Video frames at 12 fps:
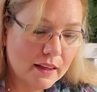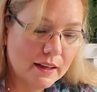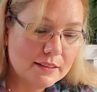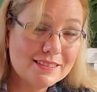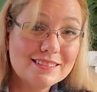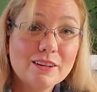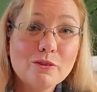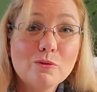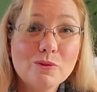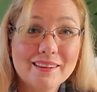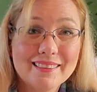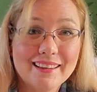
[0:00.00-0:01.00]
I just don't
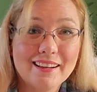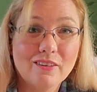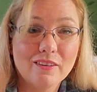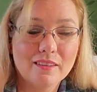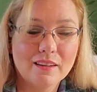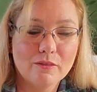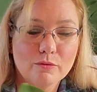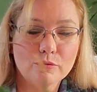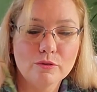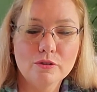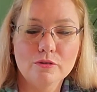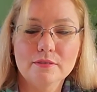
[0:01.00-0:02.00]
want that on the
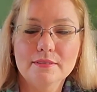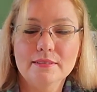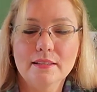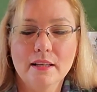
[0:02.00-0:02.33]
roots.